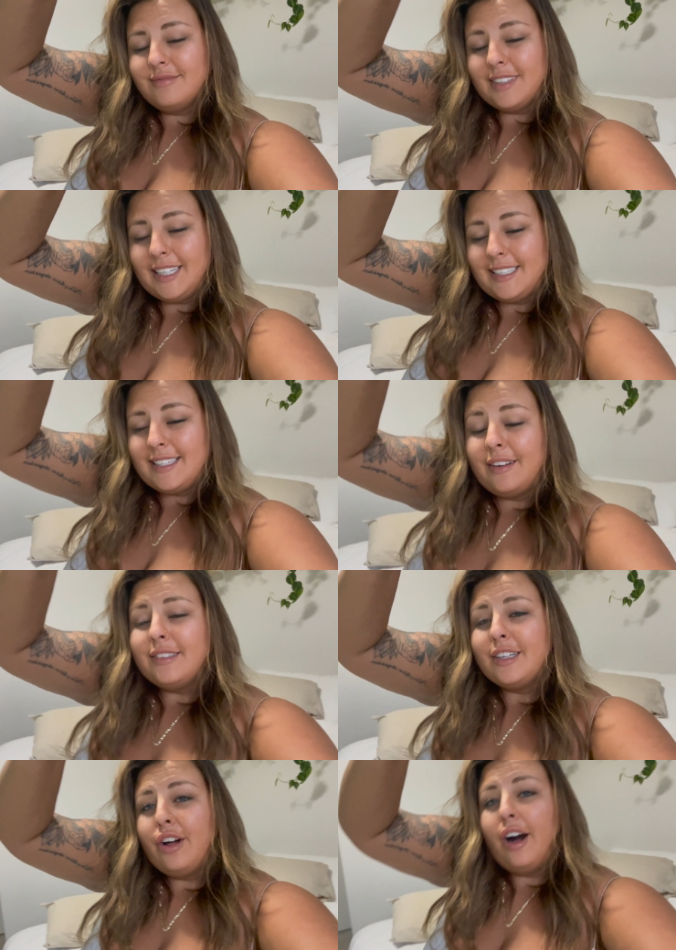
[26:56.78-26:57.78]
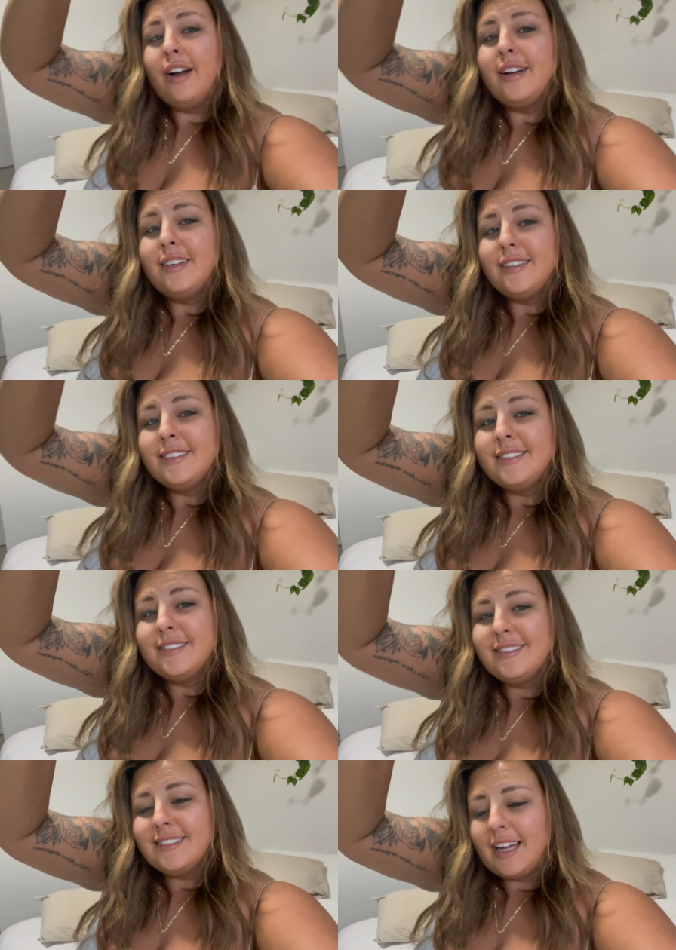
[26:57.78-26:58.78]
It is seven o'clock
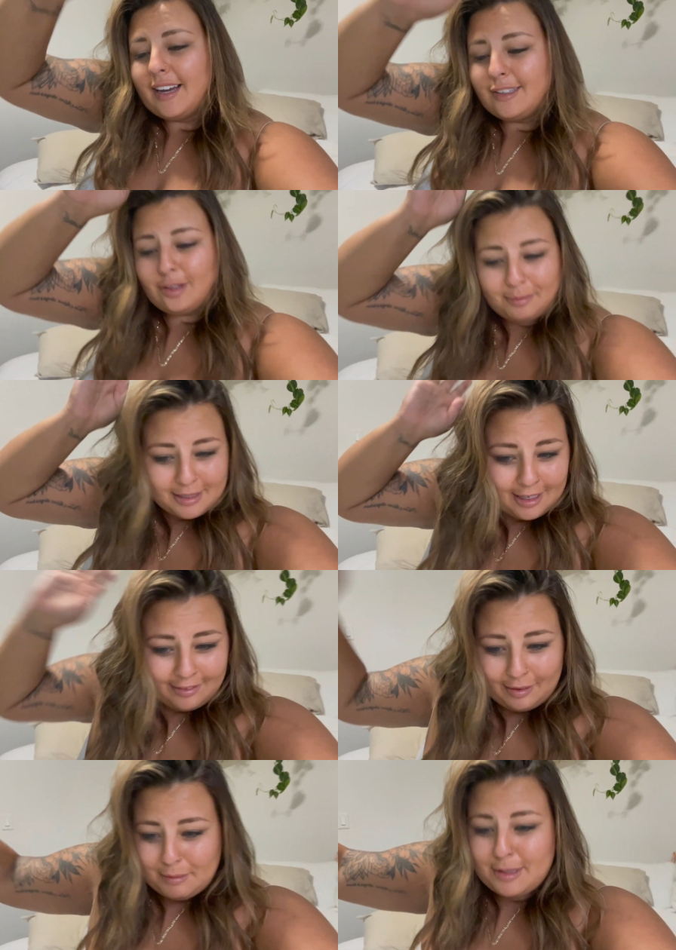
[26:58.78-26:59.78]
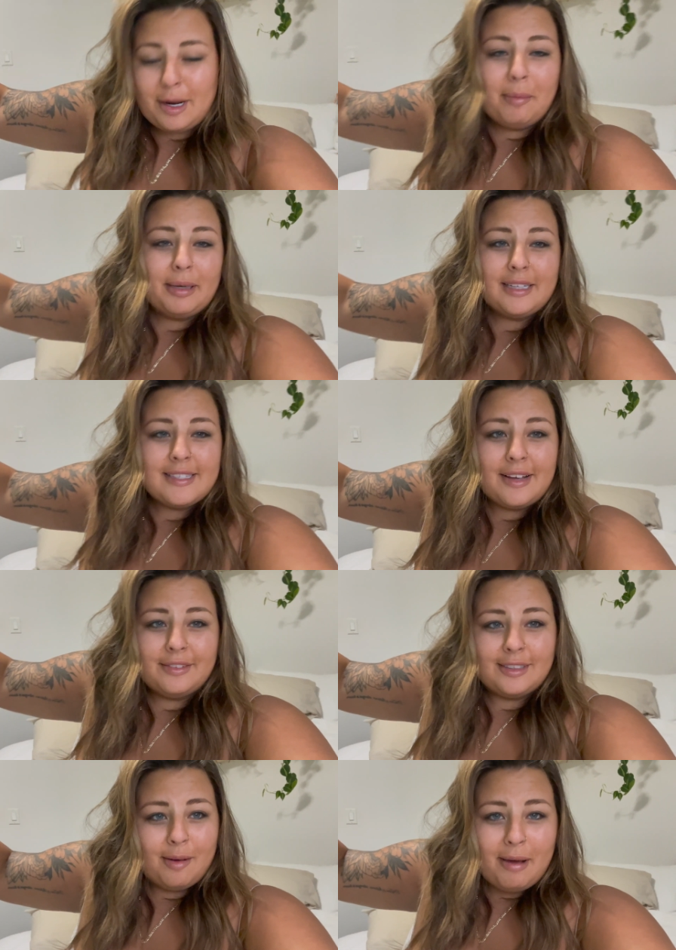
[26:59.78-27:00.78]
and I told myself I'm stopping at
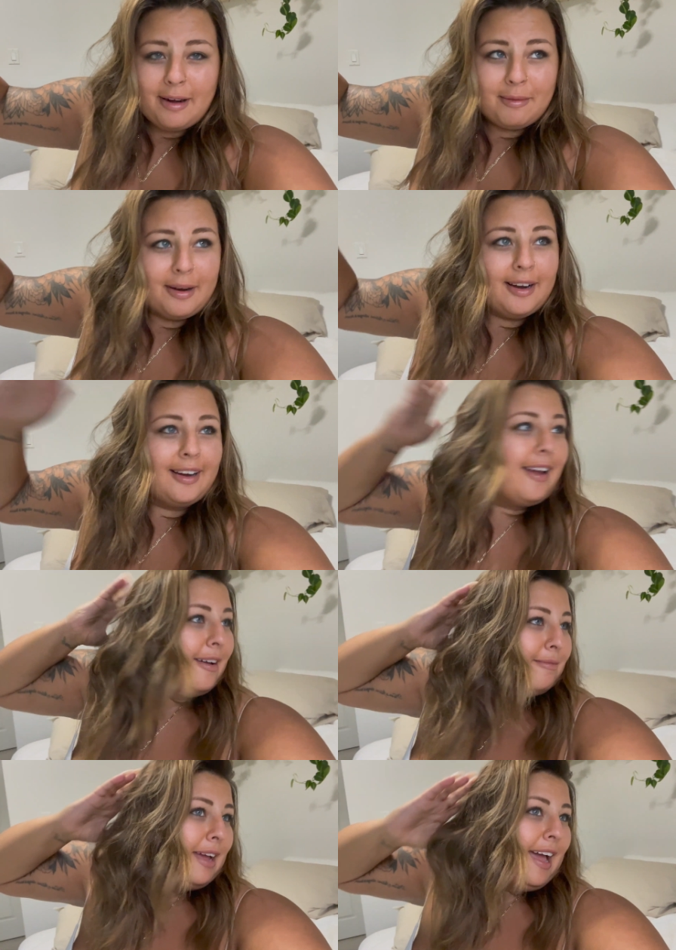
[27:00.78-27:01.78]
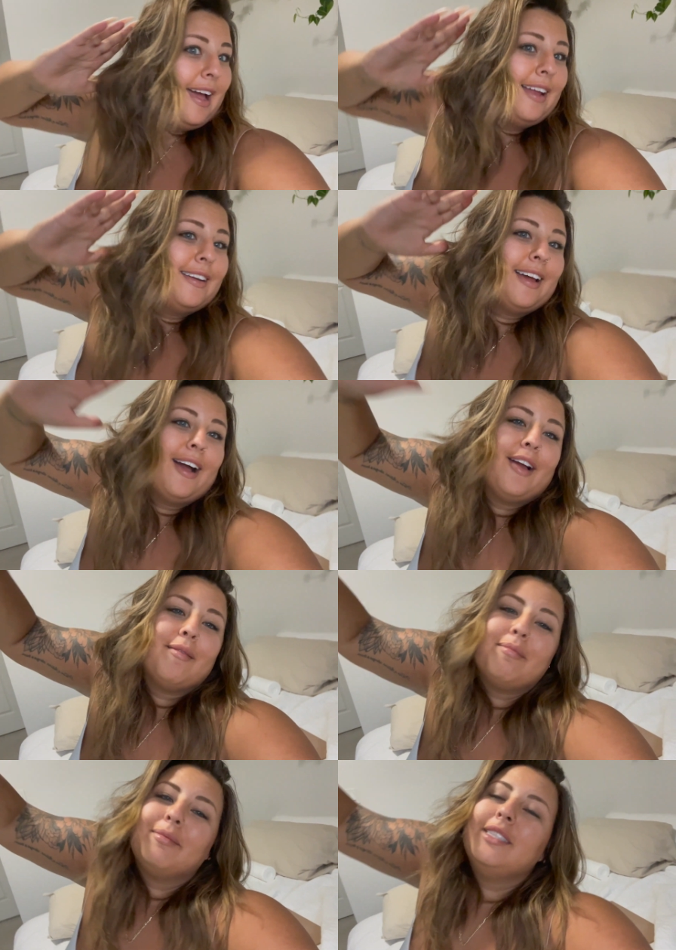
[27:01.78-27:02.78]
seven no matter where I am, and
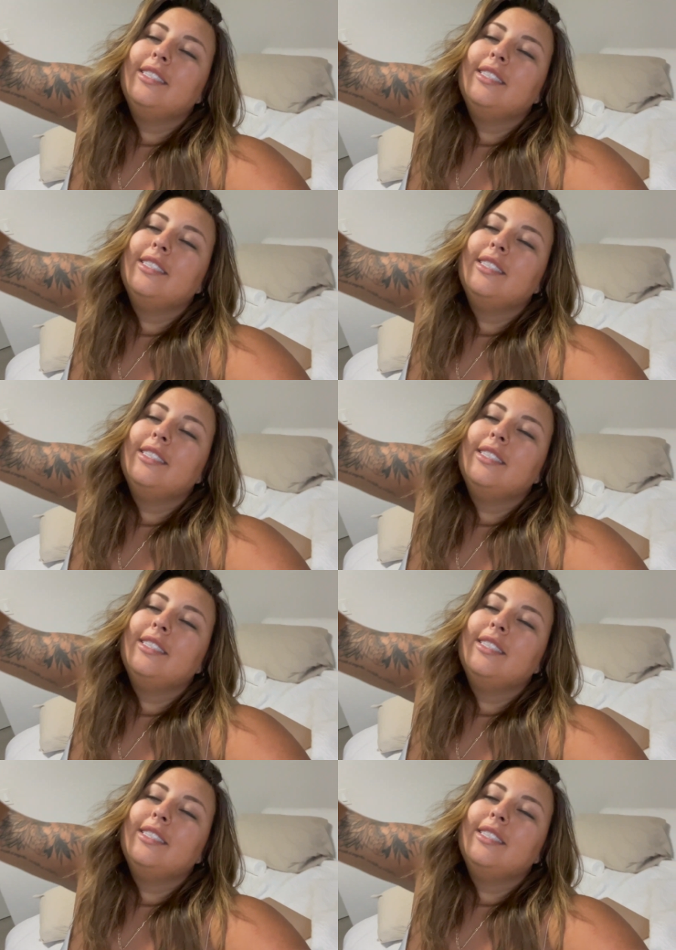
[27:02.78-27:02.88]
I'm